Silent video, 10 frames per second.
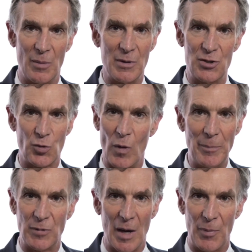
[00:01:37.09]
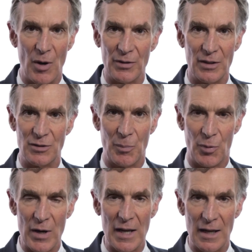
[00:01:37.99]
Army swept up all the
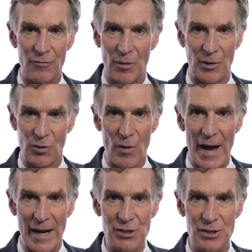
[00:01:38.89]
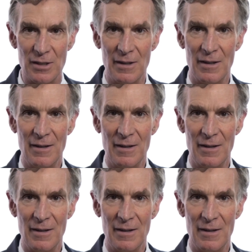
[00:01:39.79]
debris from the crash